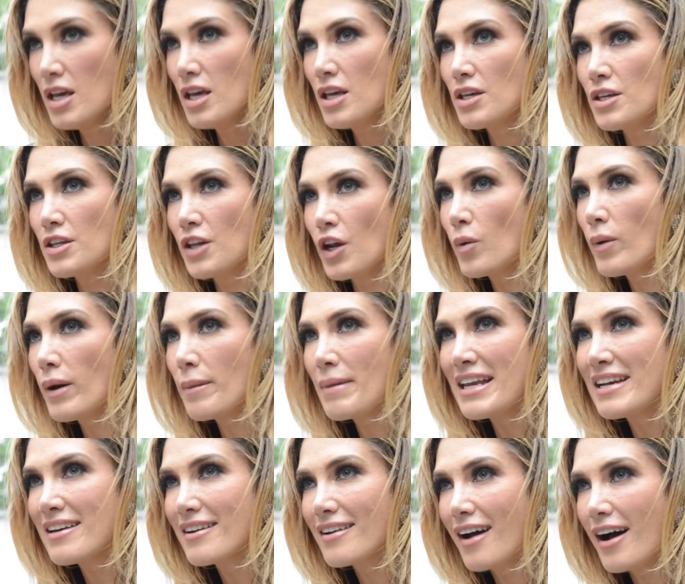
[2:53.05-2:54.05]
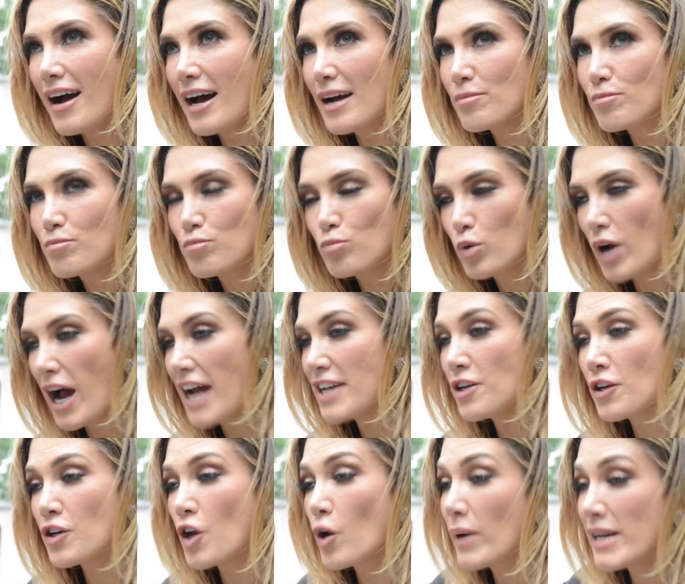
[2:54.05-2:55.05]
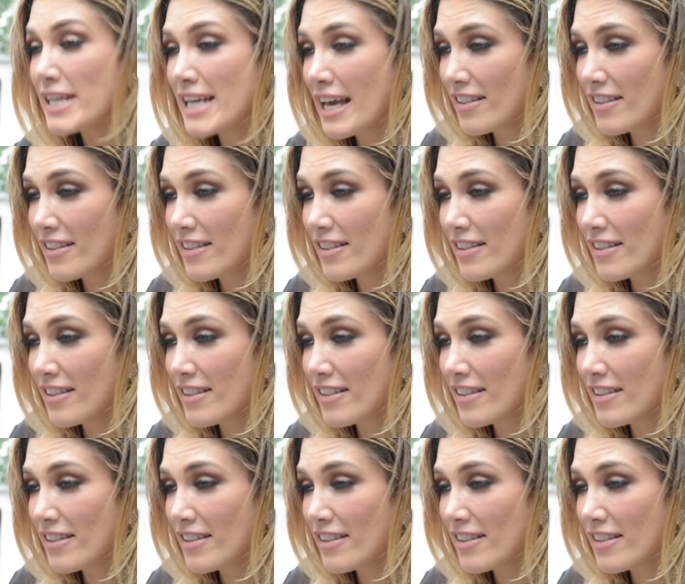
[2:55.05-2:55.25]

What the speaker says: I mean, I don't know any